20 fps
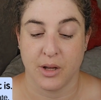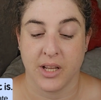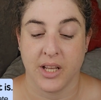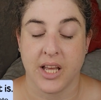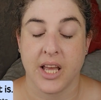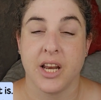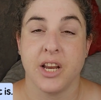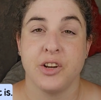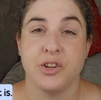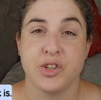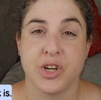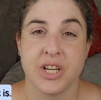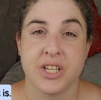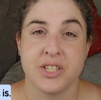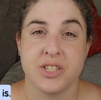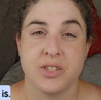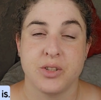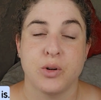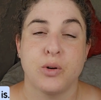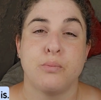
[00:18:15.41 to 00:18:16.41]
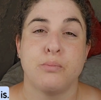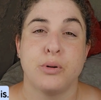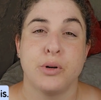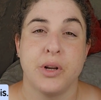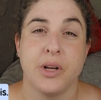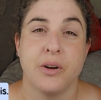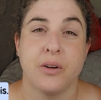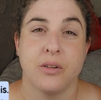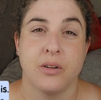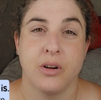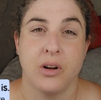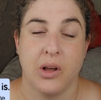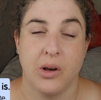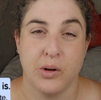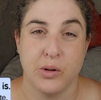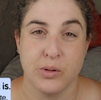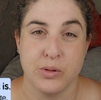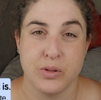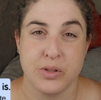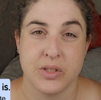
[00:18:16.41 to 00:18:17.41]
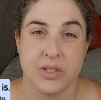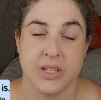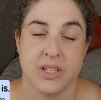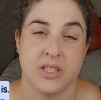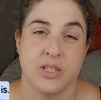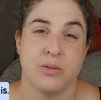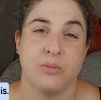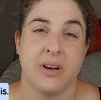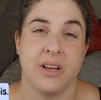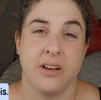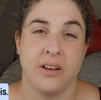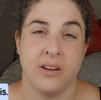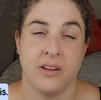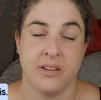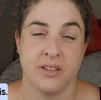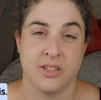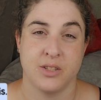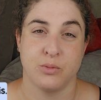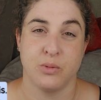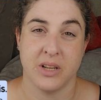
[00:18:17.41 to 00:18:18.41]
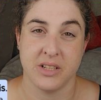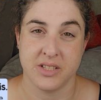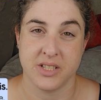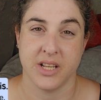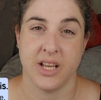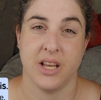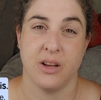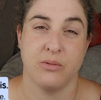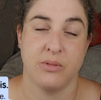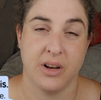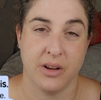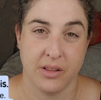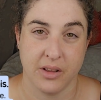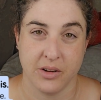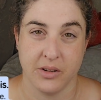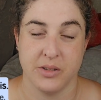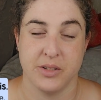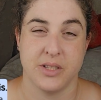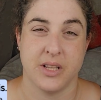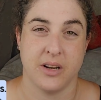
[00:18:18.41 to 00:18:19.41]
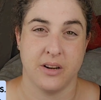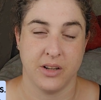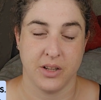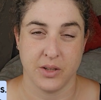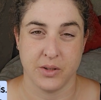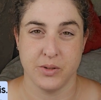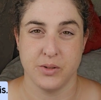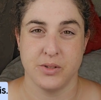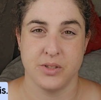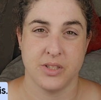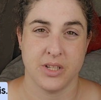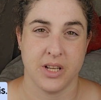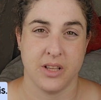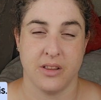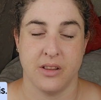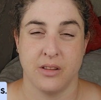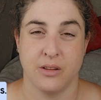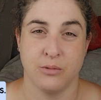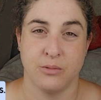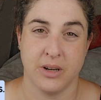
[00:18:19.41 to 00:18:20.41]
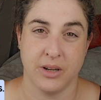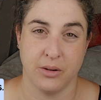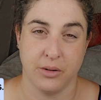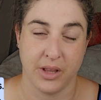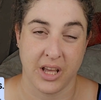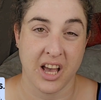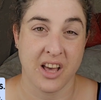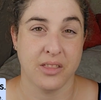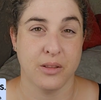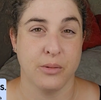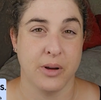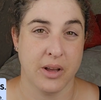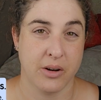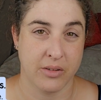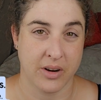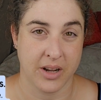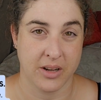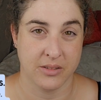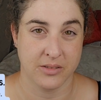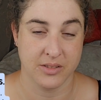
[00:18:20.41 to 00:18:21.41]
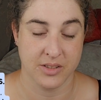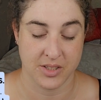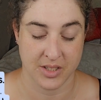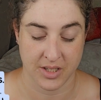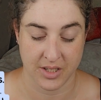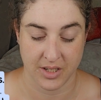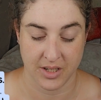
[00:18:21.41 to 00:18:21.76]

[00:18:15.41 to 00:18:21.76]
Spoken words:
Getting dressed or putting on clothes. It's once again one of those that are used either the one or the other way around.